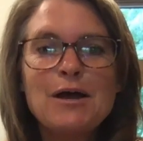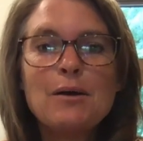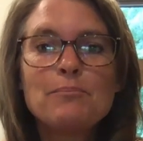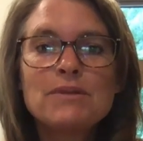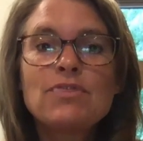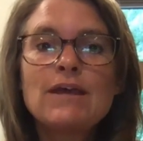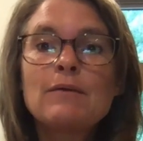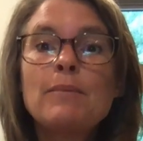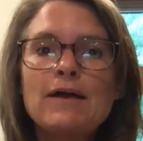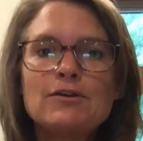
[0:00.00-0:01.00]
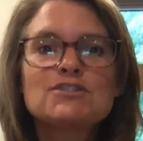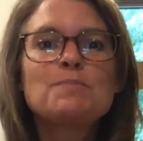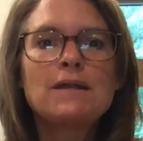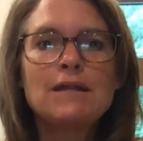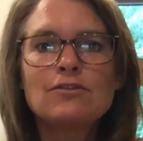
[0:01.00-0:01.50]
But think about your
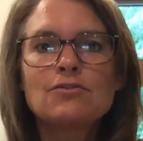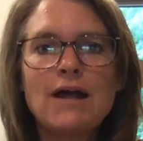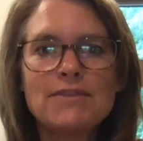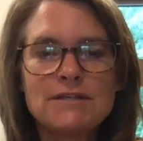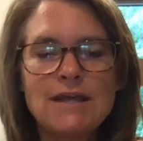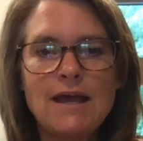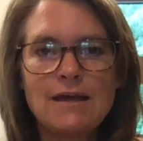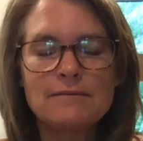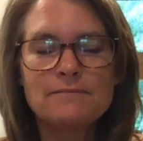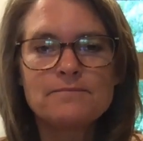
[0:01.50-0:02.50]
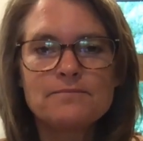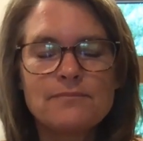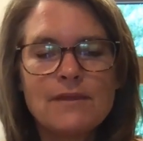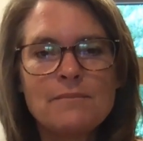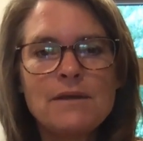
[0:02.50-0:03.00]
spending throughout the day.
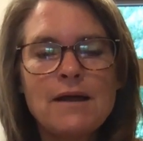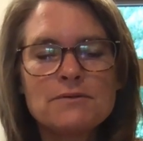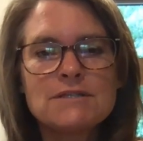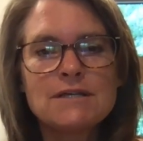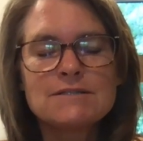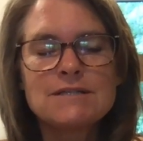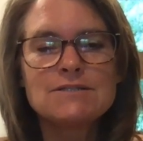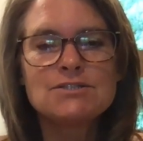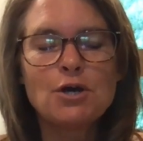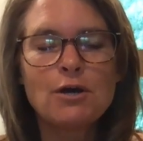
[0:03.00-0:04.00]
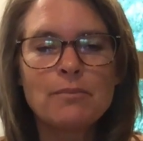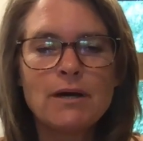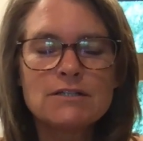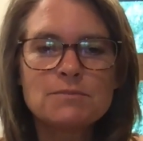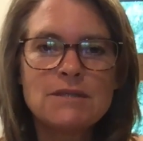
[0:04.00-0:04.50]
I mean, I was going to say
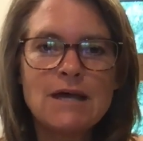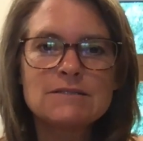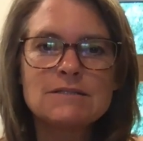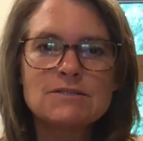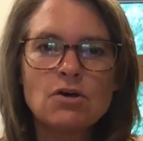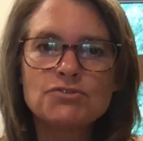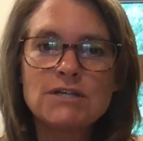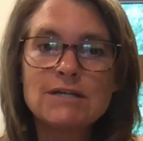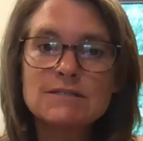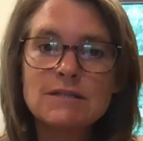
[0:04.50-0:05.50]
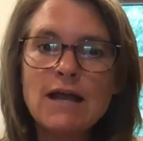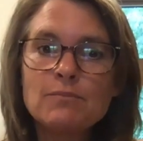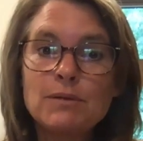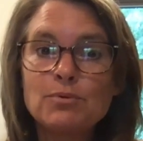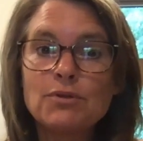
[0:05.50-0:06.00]
Starbucks, but that's insulting because a lot of
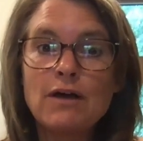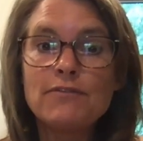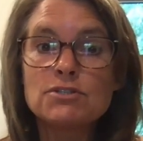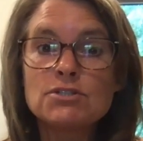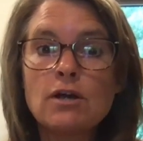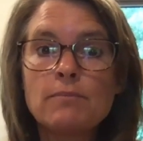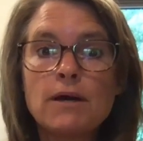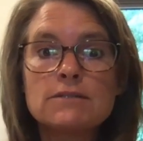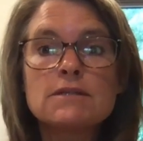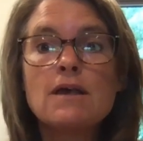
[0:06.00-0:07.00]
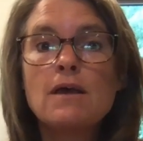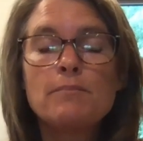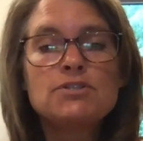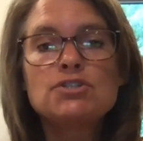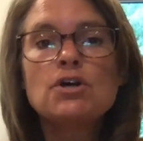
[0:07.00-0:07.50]
people love their Starbucks,
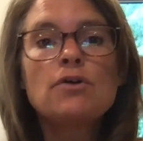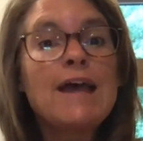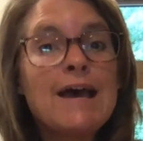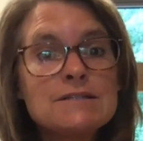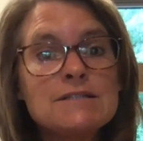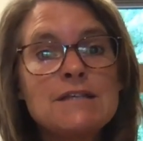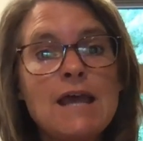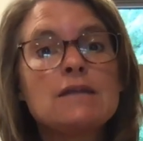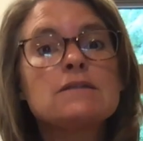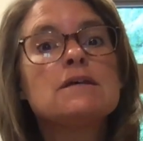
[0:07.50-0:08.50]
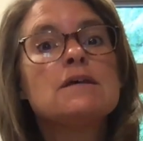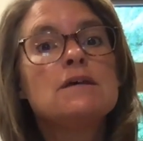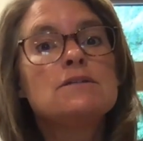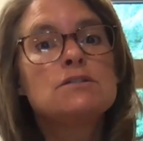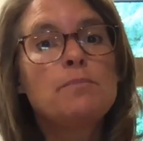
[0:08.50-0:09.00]
but you don't hesitate
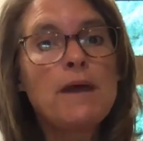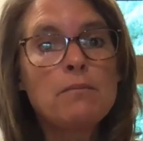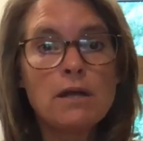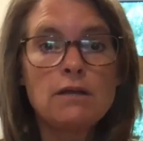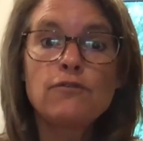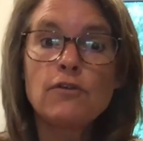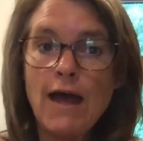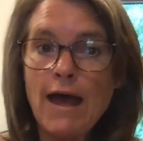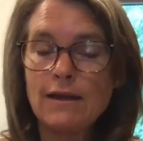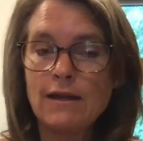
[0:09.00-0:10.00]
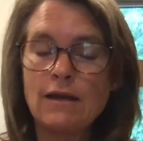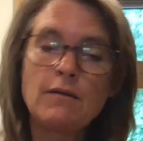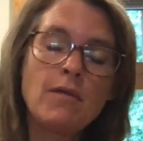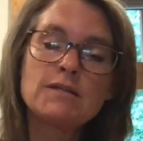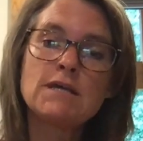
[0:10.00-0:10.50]
to pay money for that. And
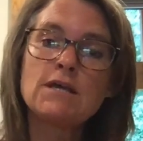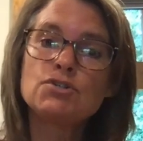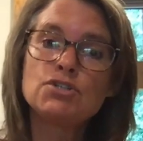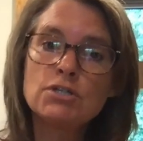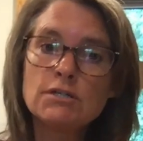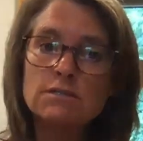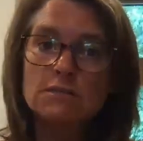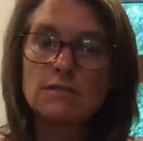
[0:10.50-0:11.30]
I'm not saying you shouldn't